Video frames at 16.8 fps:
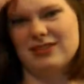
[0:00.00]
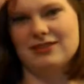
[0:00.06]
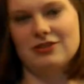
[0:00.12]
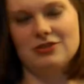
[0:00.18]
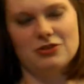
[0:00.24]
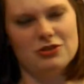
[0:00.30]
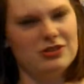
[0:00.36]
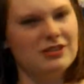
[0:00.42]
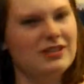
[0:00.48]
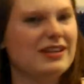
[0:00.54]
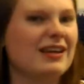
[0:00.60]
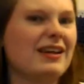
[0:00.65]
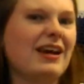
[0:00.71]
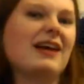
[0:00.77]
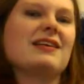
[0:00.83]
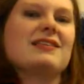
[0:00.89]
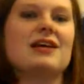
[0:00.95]
you
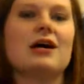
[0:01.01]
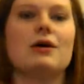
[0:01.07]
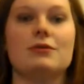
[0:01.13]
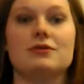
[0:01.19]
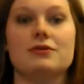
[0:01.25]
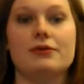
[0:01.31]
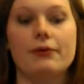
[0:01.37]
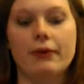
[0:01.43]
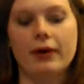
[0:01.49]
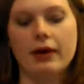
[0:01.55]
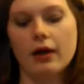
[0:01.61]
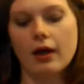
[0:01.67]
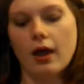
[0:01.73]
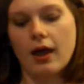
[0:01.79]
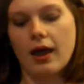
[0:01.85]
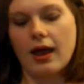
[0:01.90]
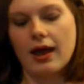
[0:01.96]
can kind of tell where it's
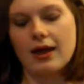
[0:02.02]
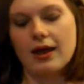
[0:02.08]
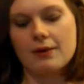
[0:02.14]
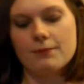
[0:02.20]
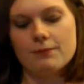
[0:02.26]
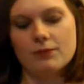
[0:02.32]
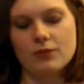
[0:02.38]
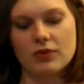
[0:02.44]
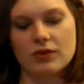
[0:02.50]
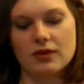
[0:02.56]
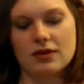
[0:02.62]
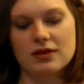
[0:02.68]
going.